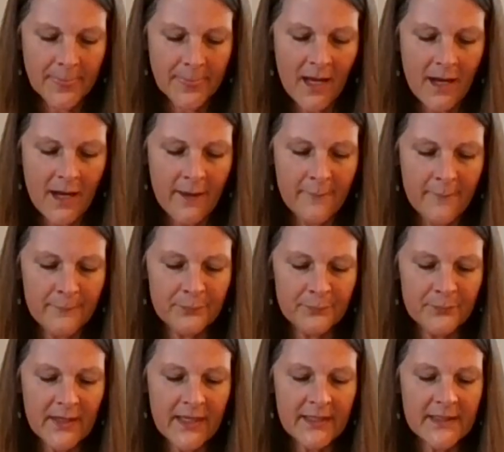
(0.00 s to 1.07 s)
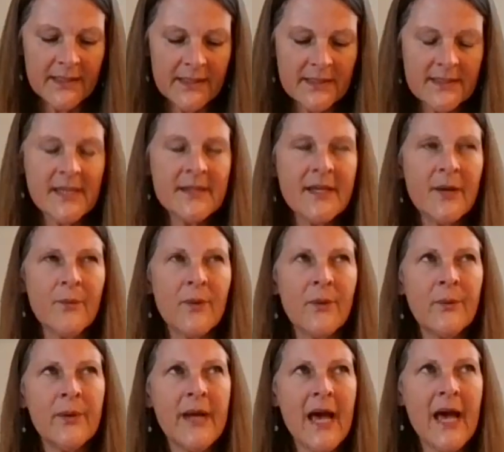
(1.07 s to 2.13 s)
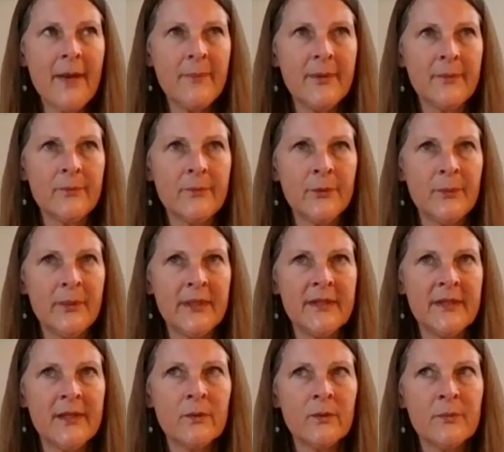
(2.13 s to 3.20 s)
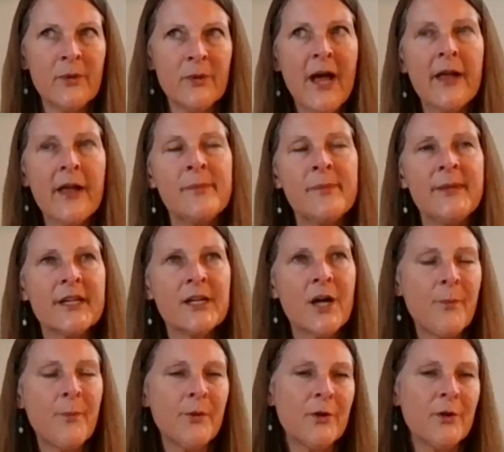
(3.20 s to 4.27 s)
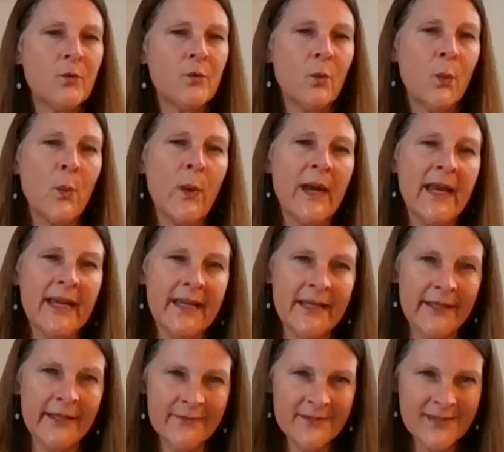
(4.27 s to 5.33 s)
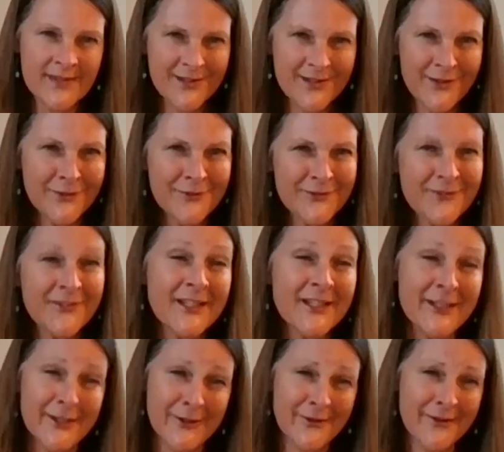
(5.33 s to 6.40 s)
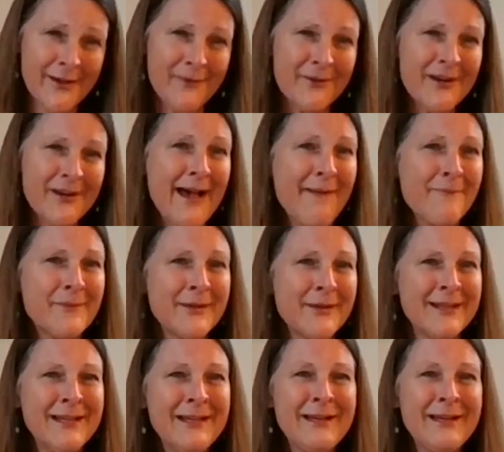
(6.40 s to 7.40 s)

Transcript: And they said that what would happen would be, there would probably be a couple of waves of fear that would happen.